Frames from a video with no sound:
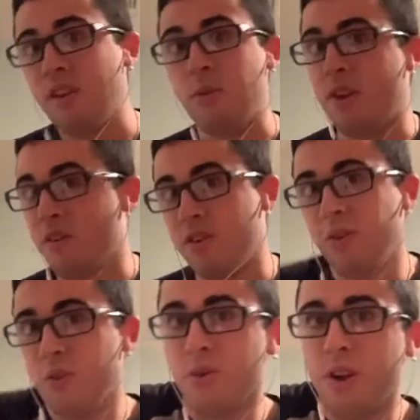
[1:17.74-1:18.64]
night, whatever
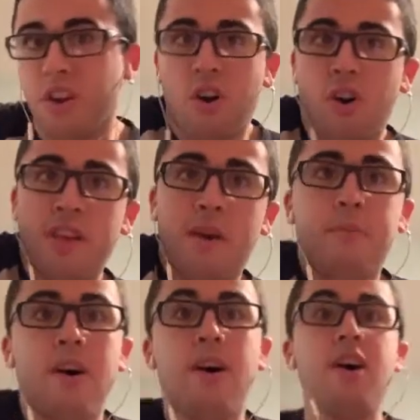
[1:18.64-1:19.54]
you want to call that.
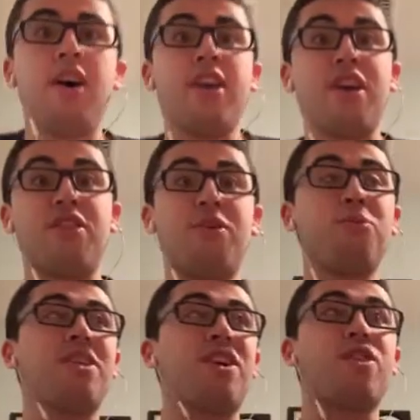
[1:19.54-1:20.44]
But yeah, that
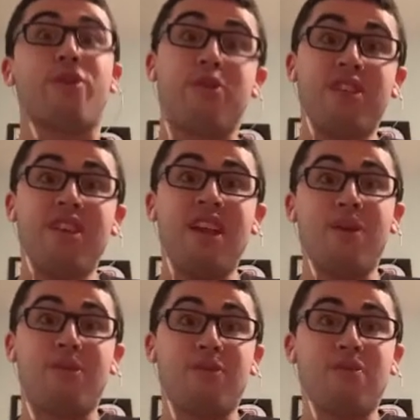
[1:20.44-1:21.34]
was like 13
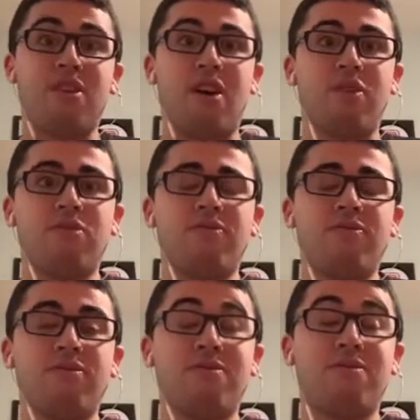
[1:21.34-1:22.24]
hours of snow.
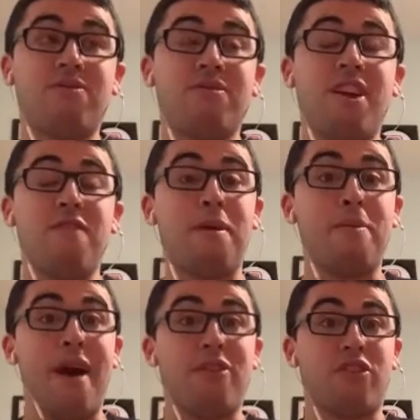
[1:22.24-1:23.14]
If my
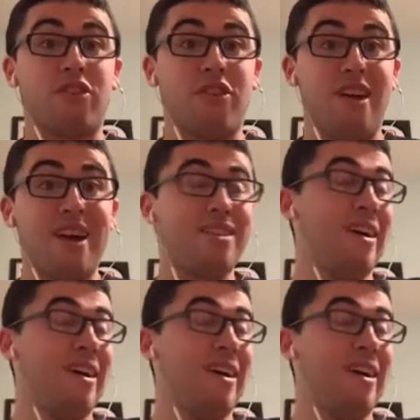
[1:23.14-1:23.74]
math is correct,